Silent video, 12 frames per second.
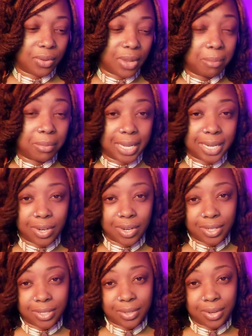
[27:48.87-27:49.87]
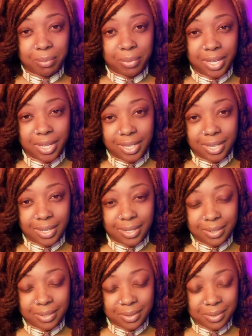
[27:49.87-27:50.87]
I'm lighthearted, so I play a lot.
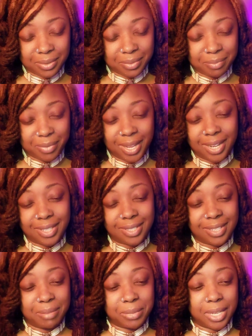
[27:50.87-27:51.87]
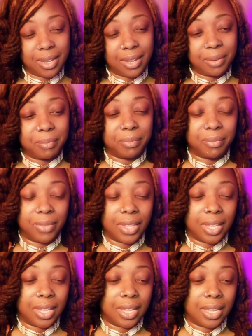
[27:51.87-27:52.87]
But at the same time,
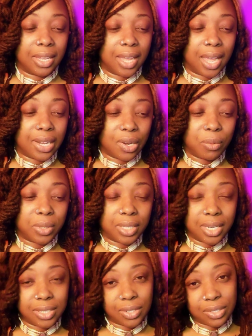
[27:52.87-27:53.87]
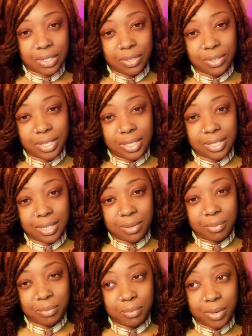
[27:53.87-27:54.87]
I know when things are serious
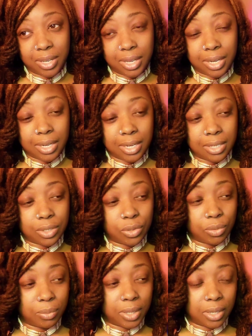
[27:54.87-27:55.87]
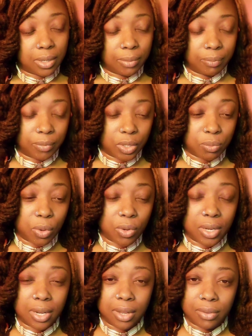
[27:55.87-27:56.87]
and when they need to be
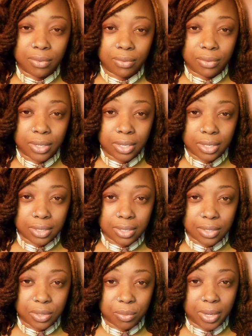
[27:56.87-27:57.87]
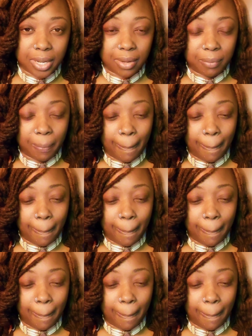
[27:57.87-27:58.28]
spoken of in such a way.